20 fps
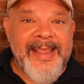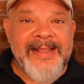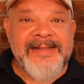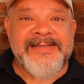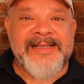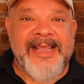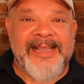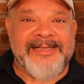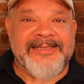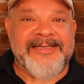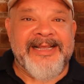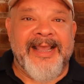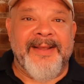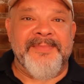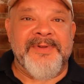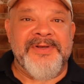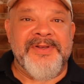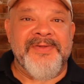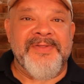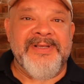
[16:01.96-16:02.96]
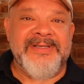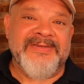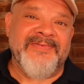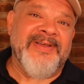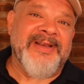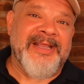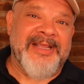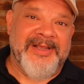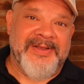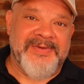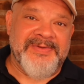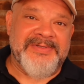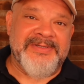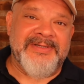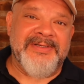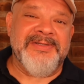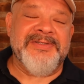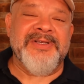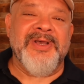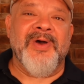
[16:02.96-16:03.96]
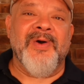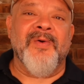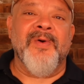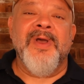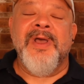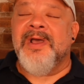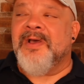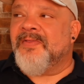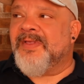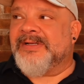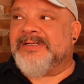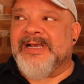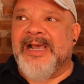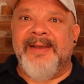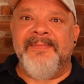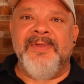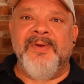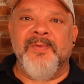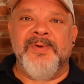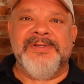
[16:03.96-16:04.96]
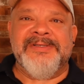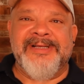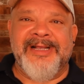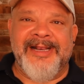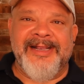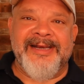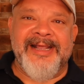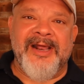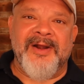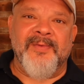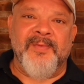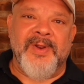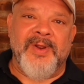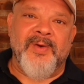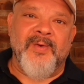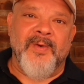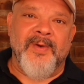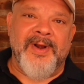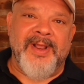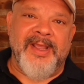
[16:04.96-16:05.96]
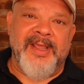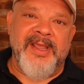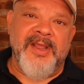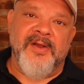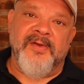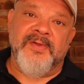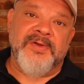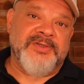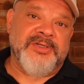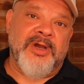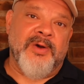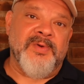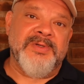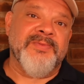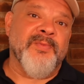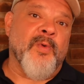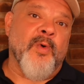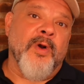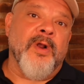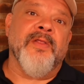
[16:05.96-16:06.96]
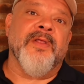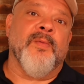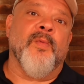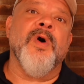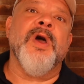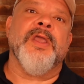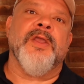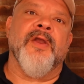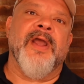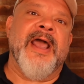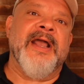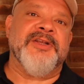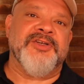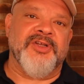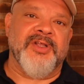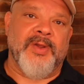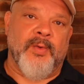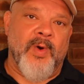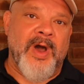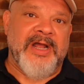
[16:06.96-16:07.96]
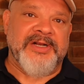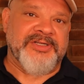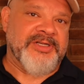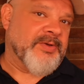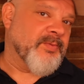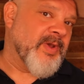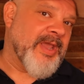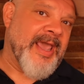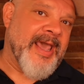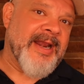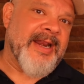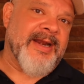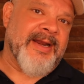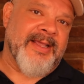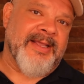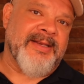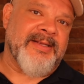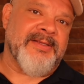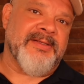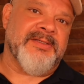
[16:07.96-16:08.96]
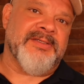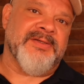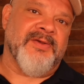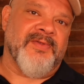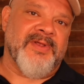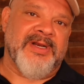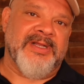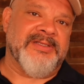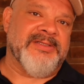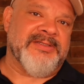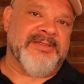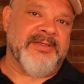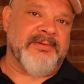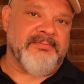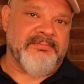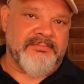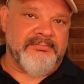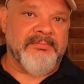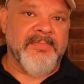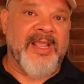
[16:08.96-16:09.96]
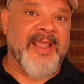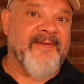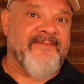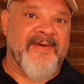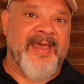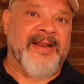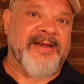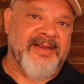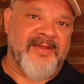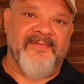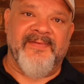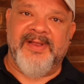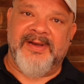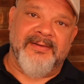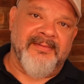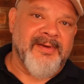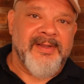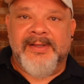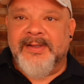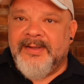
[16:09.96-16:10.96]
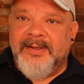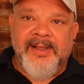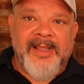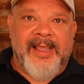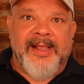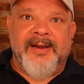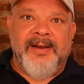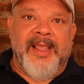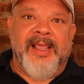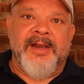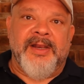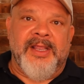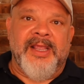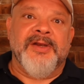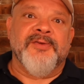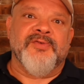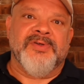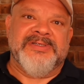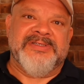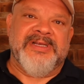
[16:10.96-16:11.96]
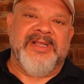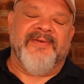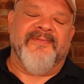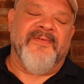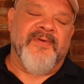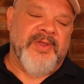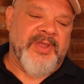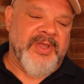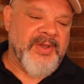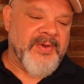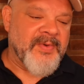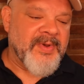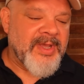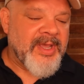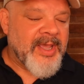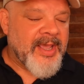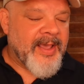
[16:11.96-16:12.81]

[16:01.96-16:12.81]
it takes time to do these videos. So the time that we're sitting down and recording here, there's always more than what you're actually watching. We edit it so that it's effective and and, and interesting for you.